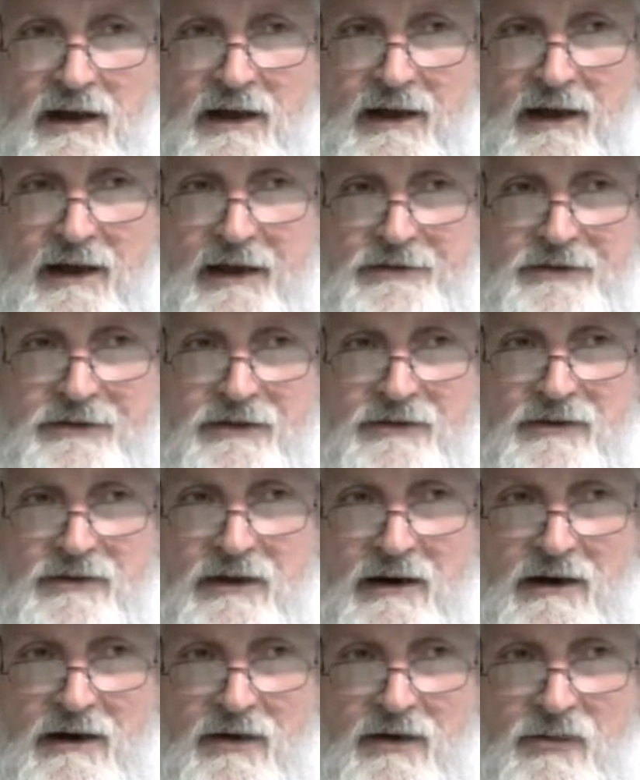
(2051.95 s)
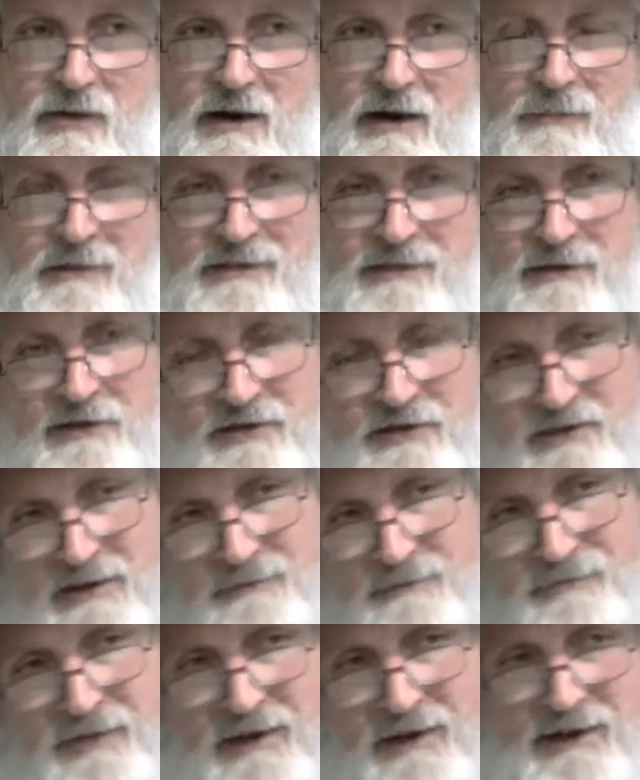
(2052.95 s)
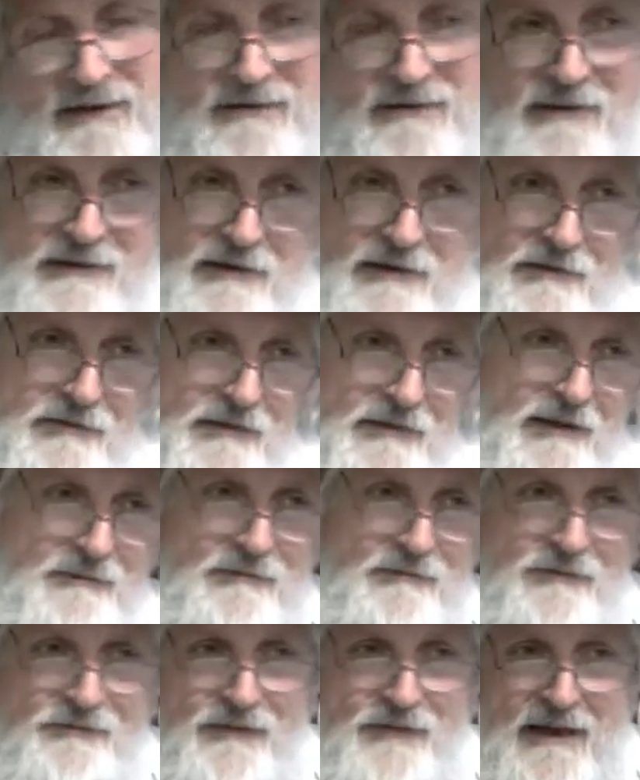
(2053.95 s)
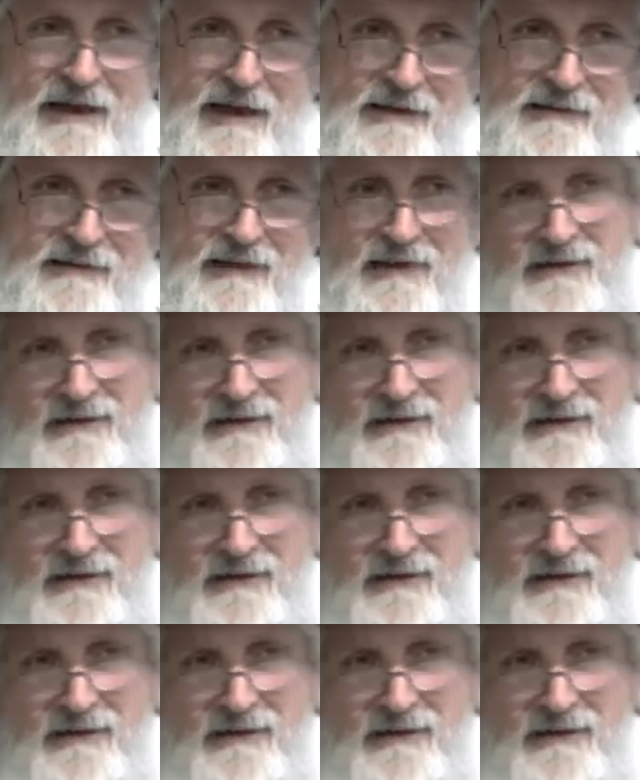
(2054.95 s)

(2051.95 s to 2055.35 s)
and you go, well, but there's some things that don't seem to fit and they